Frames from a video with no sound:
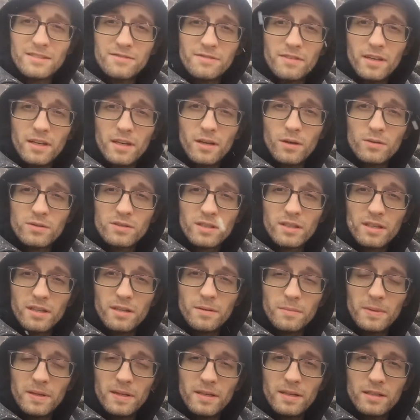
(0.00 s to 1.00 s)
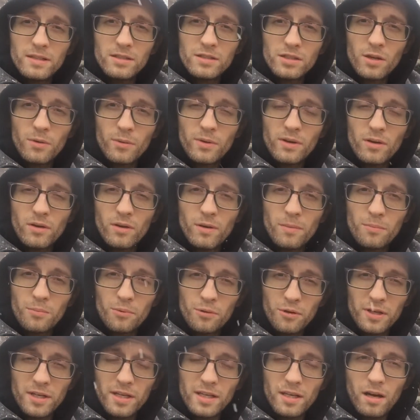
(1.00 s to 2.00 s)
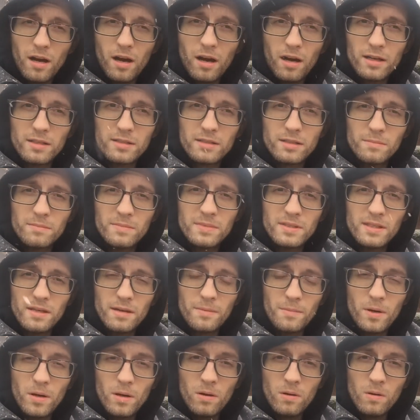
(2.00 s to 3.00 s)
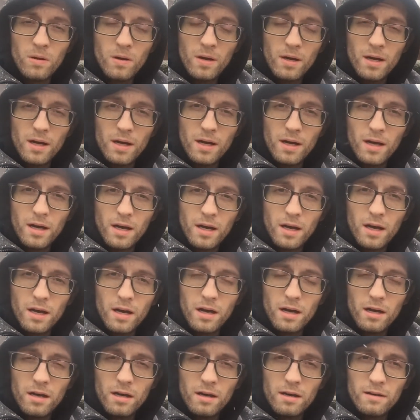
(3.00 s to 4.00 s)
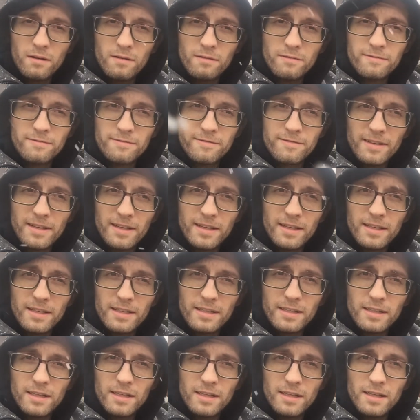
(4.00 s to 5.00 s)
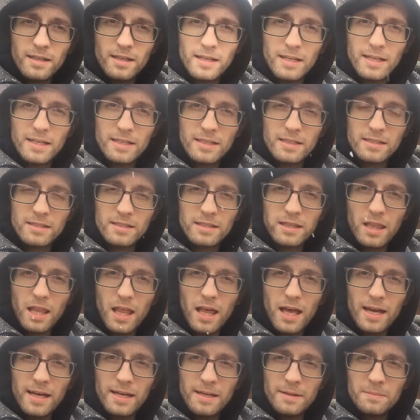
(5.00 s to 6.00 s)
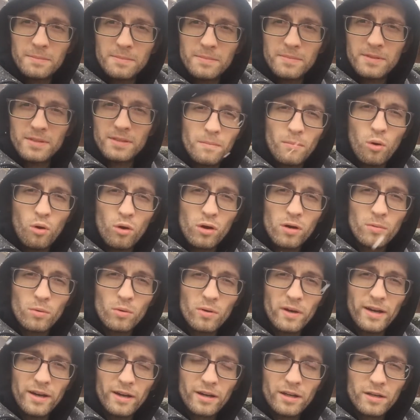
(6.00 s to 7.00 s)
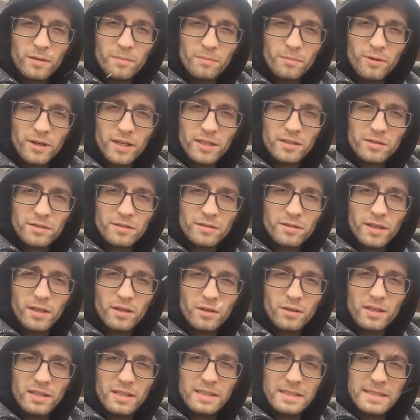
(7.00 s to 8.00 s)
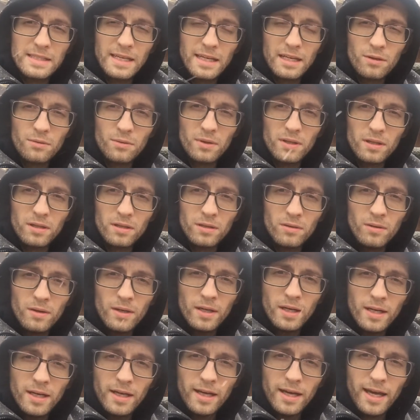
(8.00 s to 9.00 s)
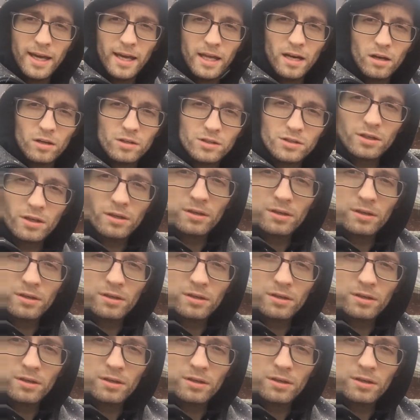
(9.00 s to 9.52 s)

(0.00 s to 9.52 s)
video is going to be showing you a pretty awesome demo of Slime's portable air compressor that you can take with you and I'll show